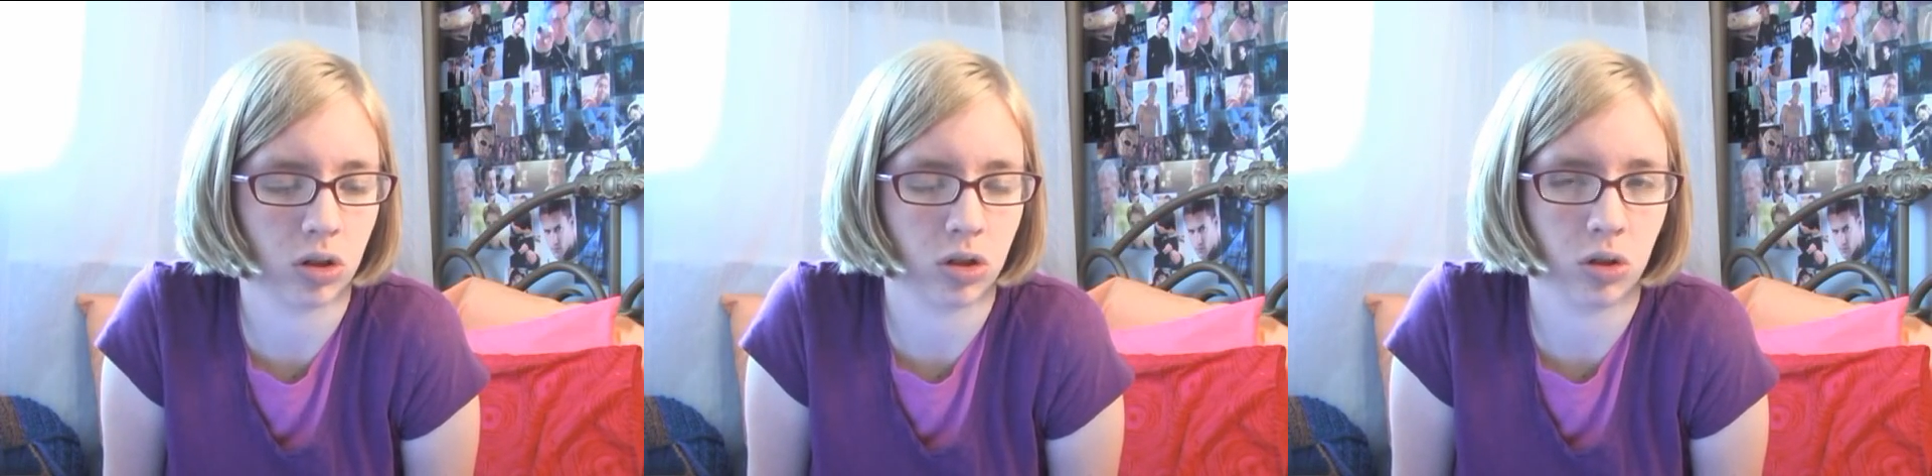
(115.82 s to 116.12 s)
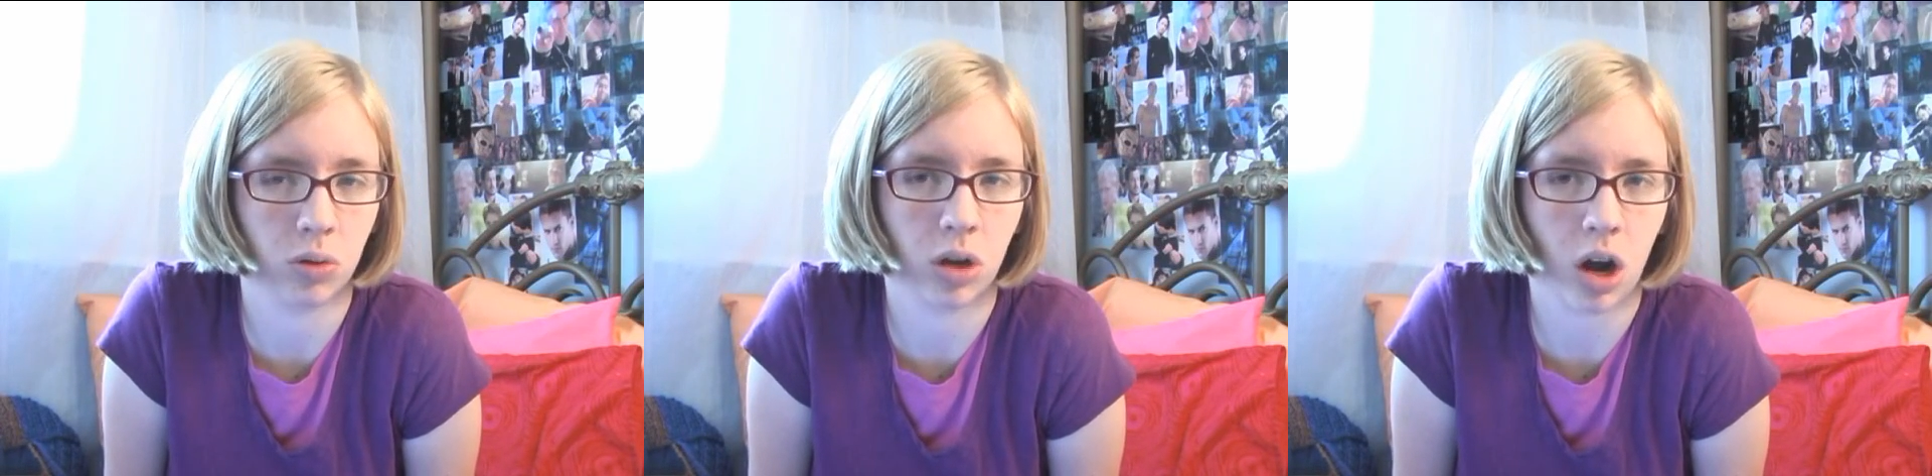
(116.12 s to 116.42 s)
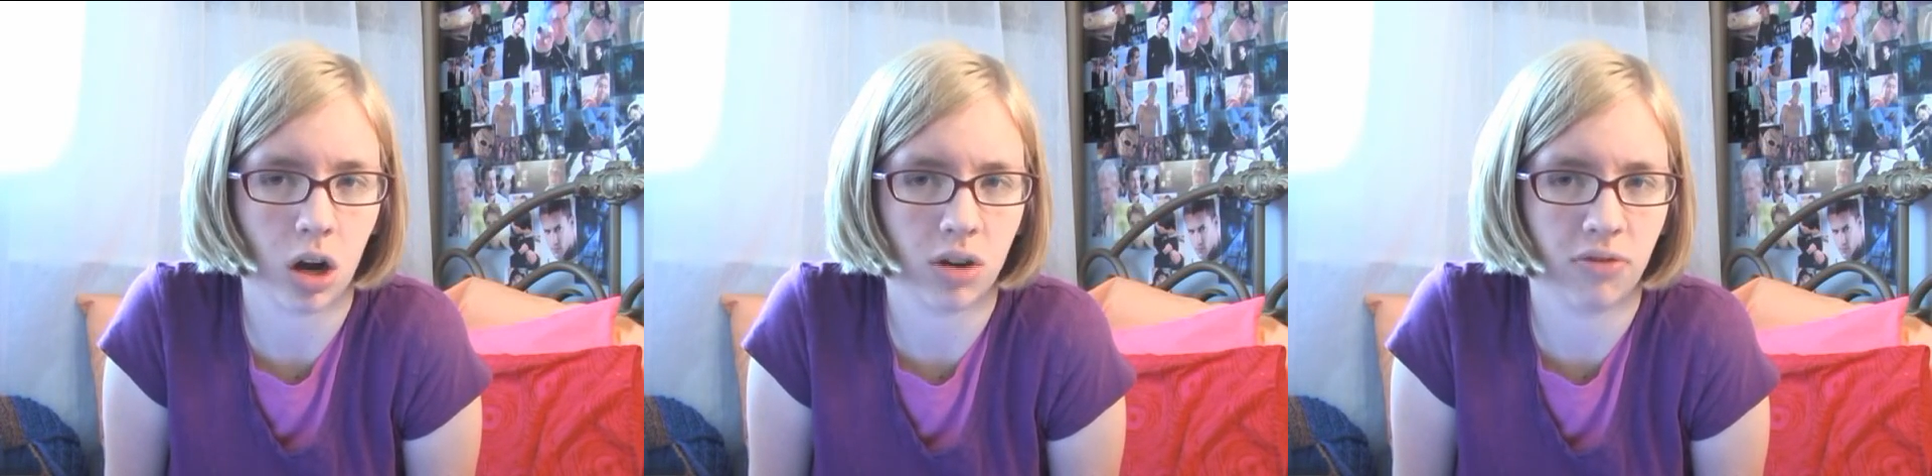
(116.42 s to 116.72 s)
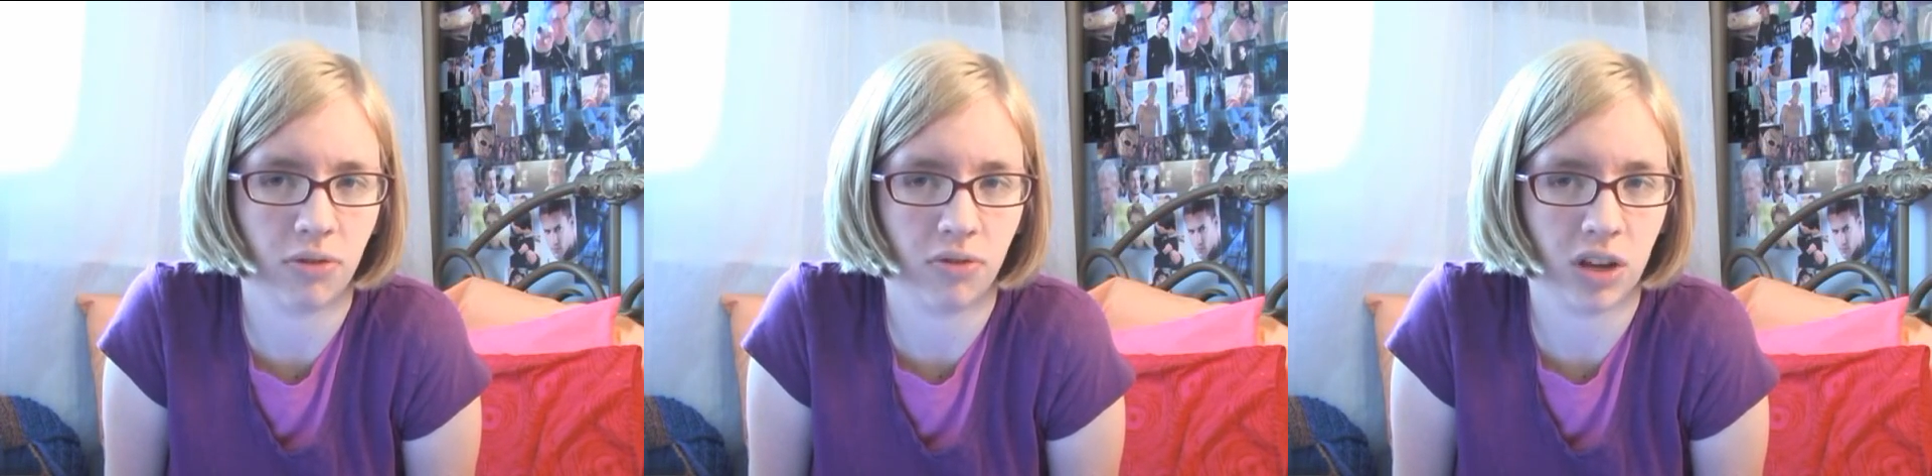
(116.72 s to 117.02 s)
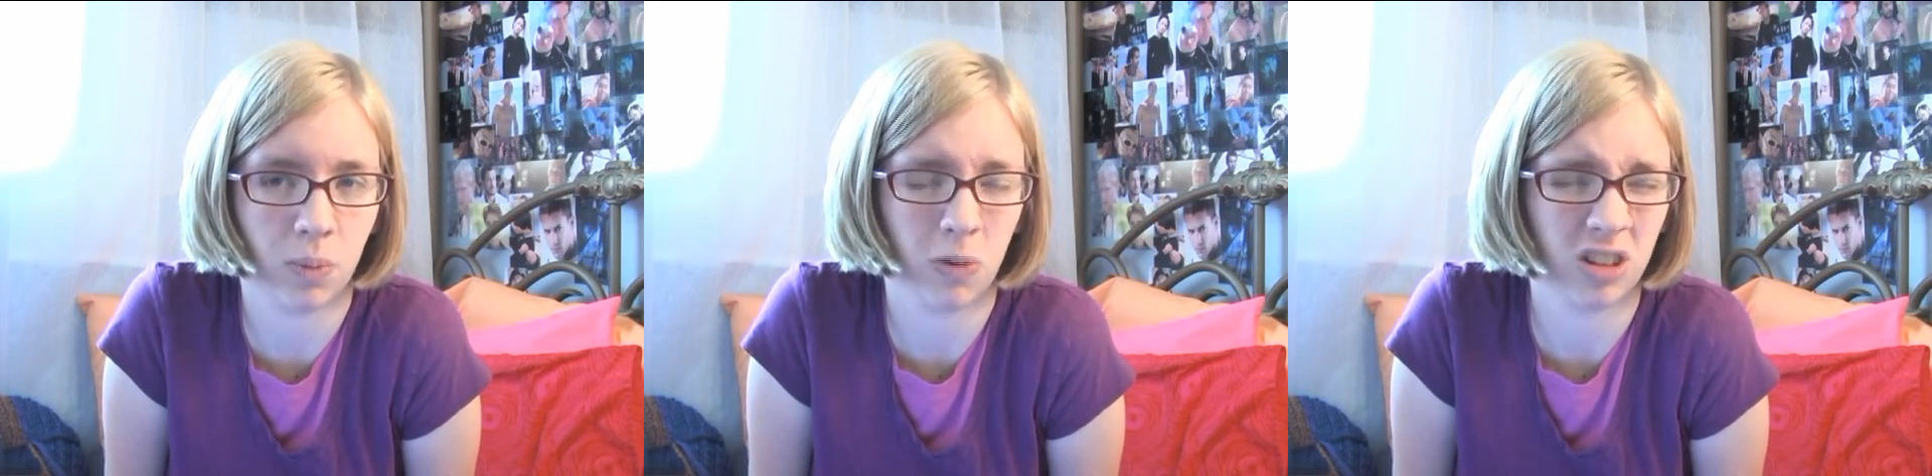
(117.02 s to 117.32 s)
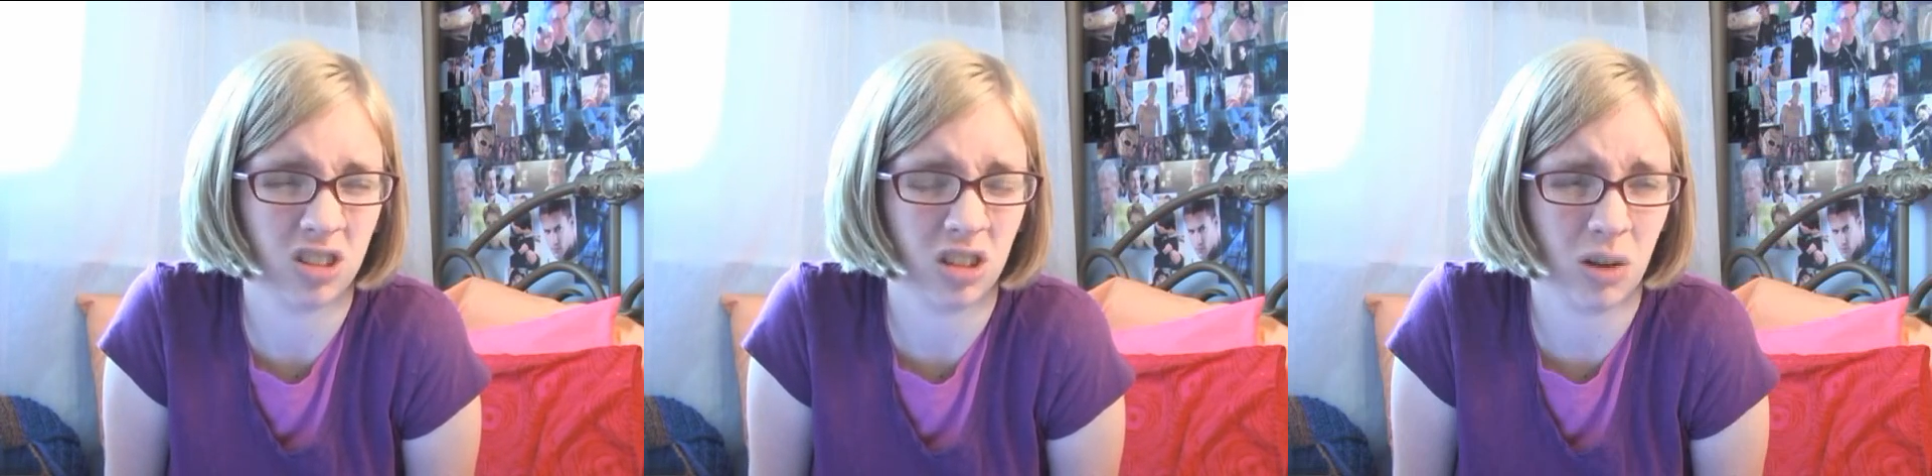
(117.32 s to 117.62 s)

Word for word: to Cardiff via Bristol,